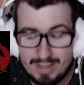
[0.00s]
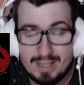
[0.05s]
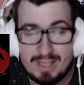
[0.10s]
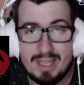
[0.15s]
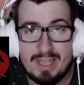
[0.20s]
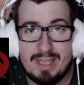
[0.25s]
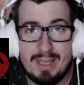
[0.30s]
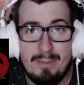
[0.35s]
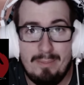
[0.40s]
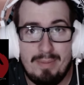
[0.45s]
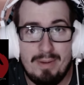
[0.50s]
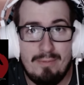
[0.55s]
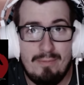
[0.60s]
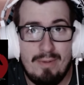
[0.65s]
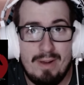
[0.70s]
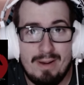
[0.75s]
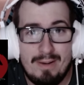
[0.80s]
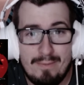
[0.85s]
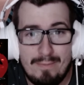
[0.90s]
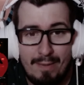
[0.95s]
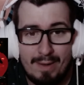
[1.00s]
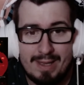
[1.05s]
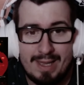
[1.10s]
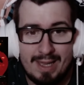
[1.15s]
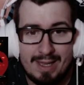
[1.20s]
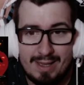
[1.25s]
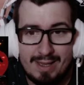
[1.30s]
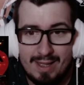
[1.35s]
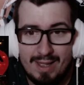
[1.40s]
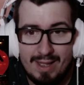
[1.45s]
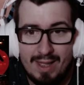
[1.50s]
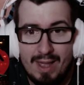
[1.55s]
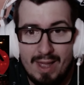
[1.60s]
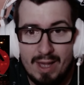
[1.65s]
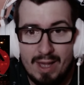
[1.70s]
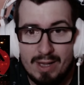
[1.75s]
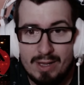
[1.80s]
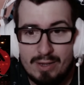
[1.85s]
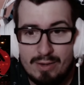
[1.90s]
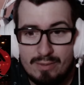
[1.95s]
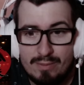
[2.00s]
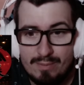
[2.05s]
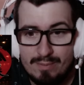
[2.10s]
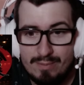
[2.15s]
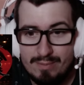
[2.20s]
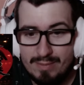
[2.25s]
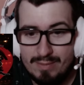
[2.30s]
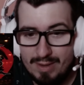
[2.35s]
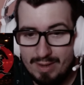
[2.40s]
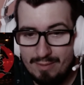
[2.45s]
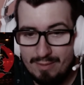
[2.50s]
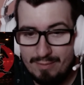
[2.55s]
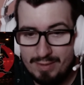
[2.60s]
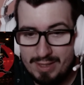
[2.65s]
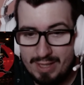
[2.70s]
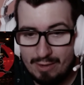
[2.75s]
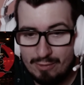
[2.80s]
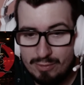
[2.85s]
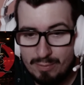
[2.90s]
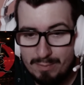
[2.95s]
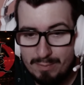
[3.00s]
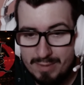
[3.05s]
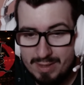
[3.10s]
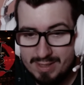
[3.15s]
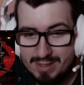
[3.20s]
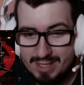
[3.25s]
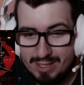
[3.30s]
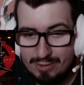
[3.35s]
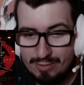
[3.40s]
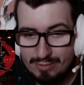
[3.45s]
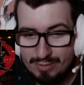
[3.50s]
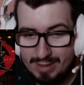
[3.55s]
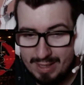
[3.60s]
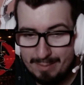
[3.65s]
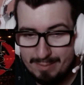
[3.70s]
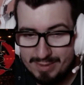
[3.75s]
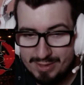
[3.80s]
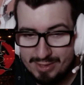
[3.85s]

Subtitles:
He can be very fucking without mercy to them,